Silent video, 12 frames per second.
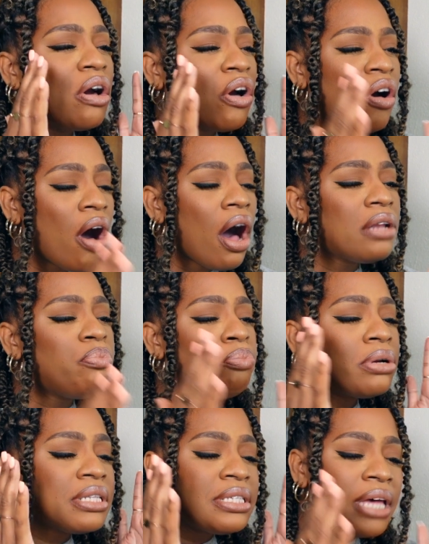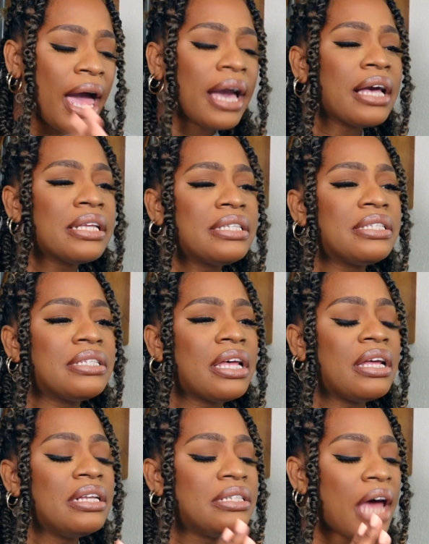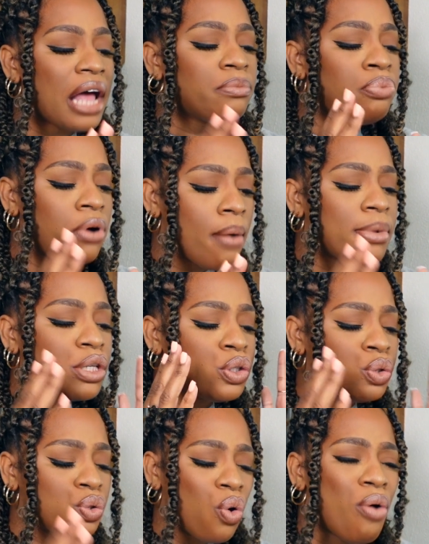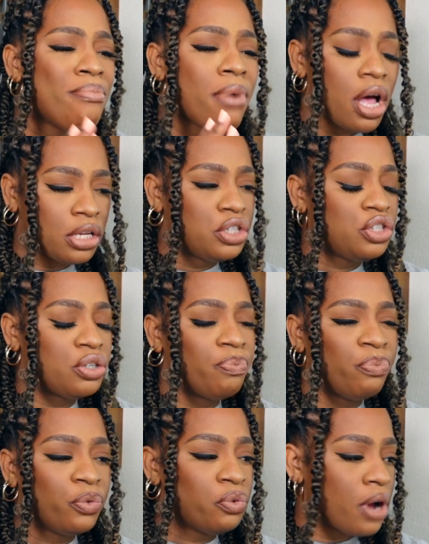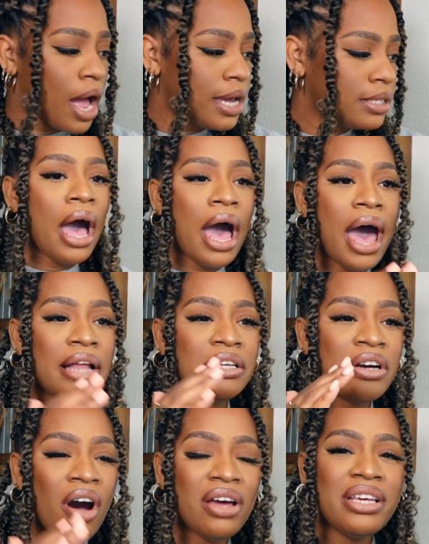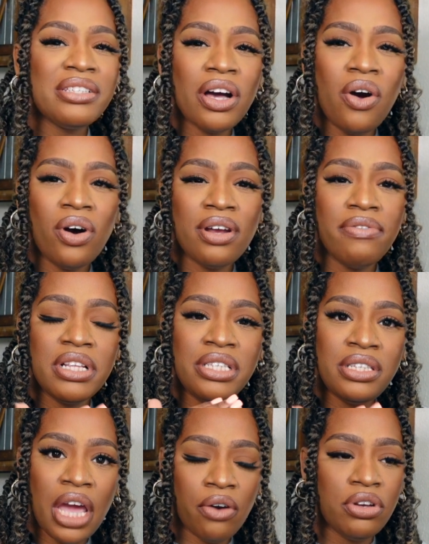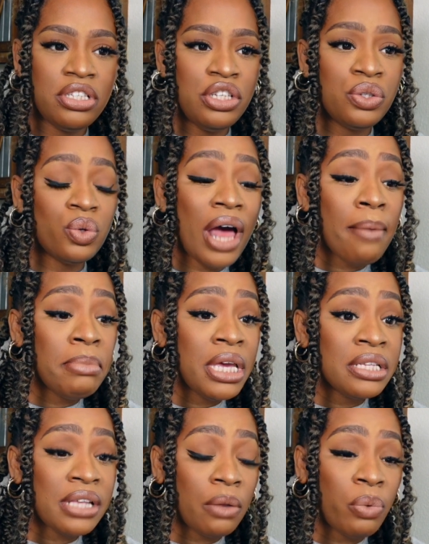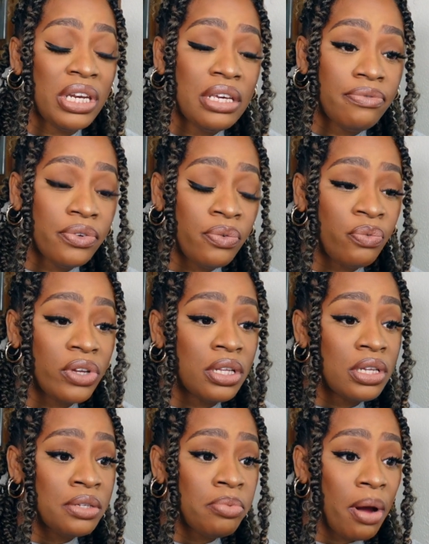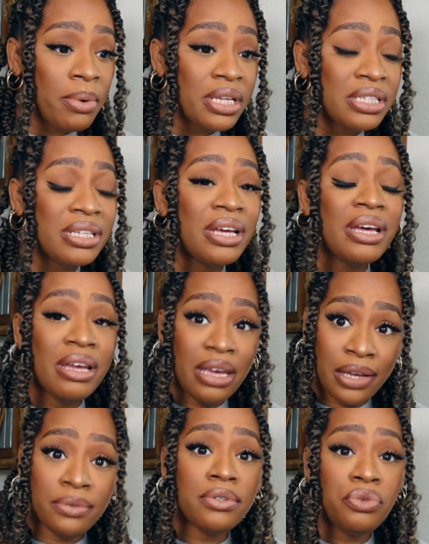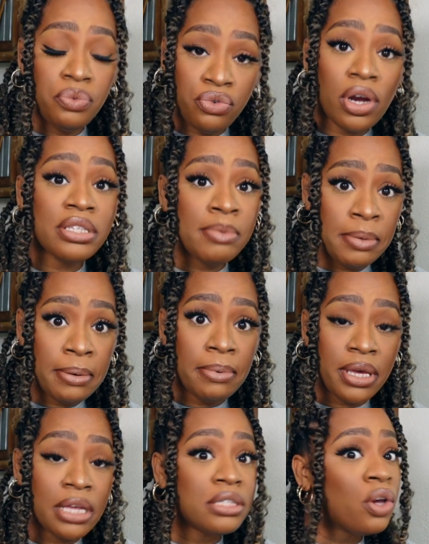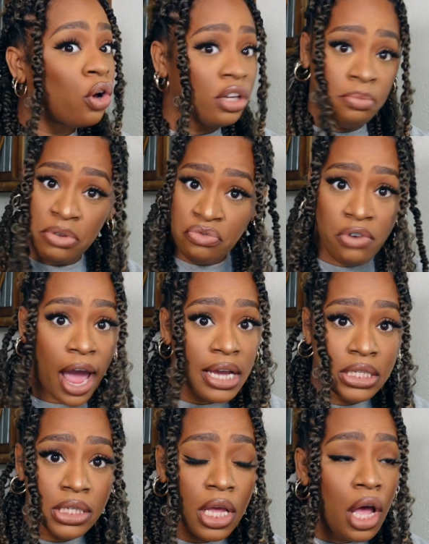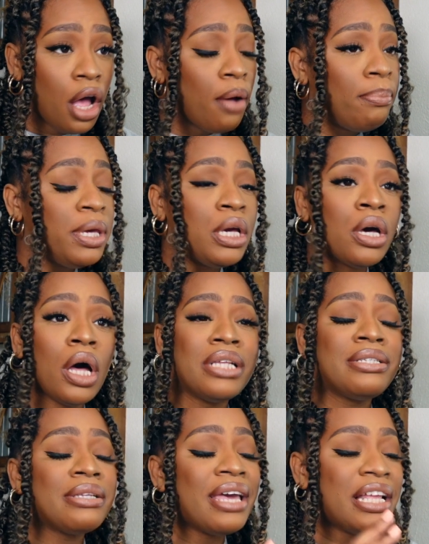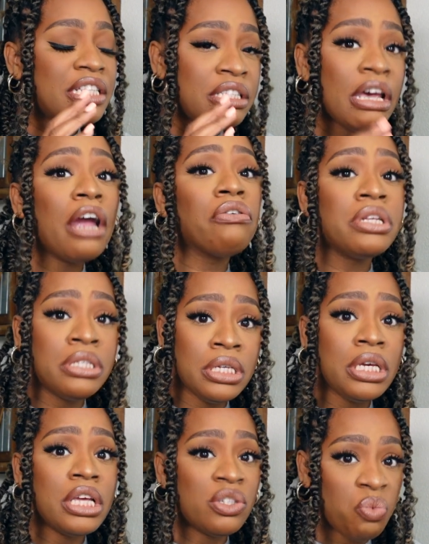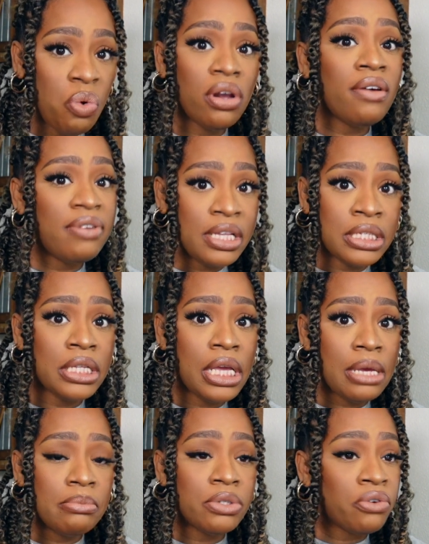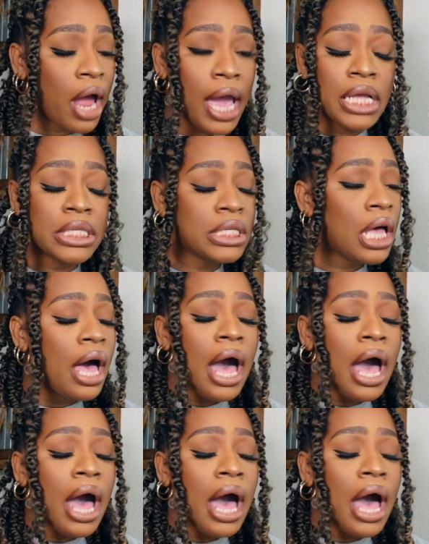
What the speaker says: God protects that promise so much, right? And God is a God of integrity, so that means that when he fulfills this promise, it, trust me, baby, it's gonna be right, because integrity is one of his names, right?